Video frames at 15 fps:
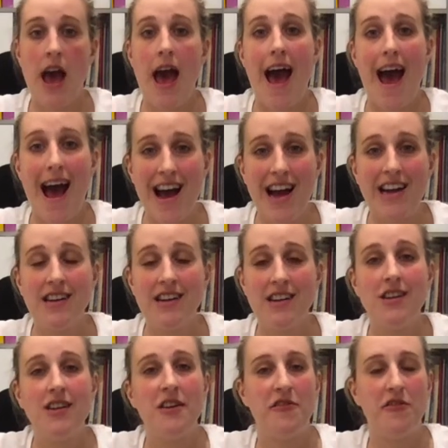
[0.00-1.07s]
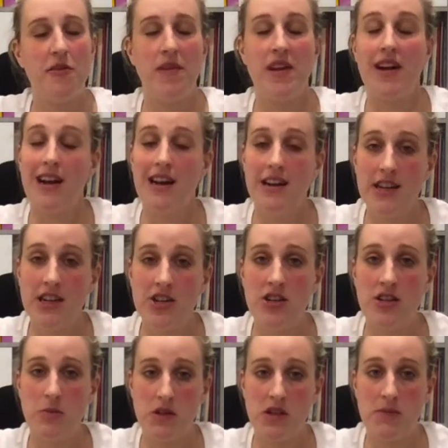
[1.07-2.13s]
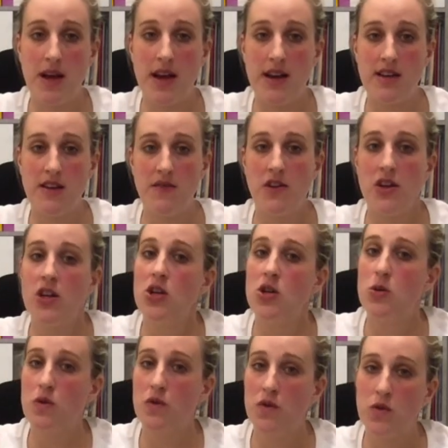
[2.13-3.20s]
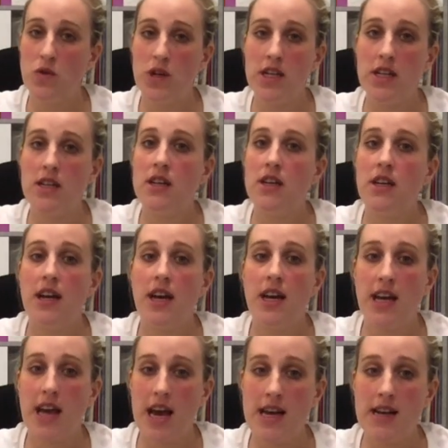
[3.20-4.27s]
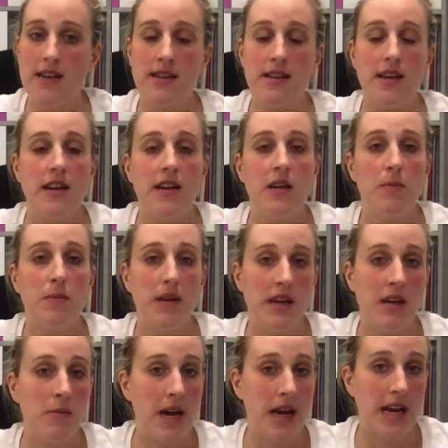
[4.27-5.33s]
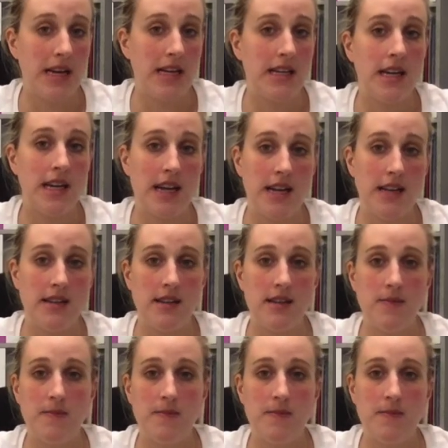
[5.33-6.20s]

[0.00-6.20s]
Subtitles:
and from the clinician's perspective to avoid a case being made against them.